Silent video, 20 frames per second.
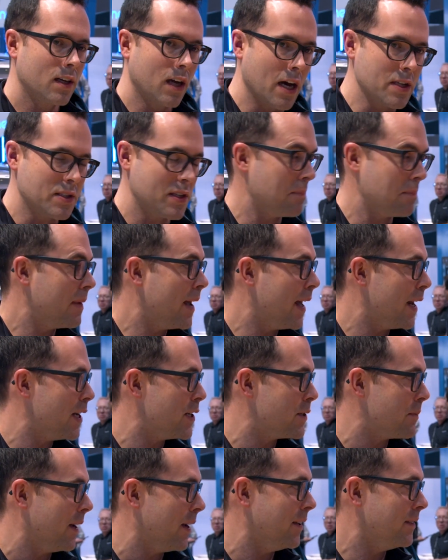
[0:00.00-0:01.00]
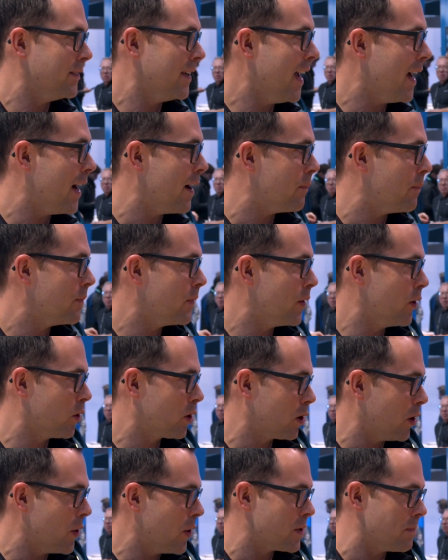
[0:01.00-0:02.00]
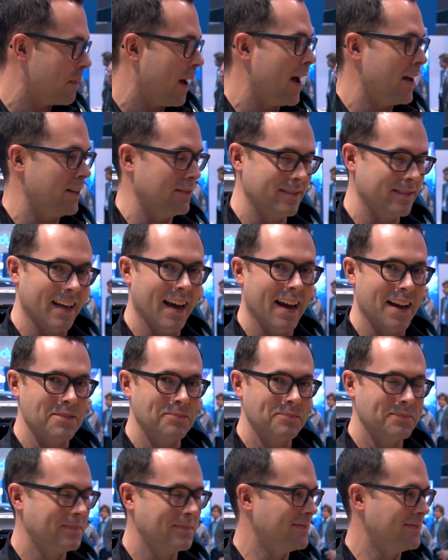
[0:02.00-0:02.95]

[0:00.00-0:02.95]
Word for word: Concept management, concept yeah, management. You're close, Matt. Well, yeah. uh,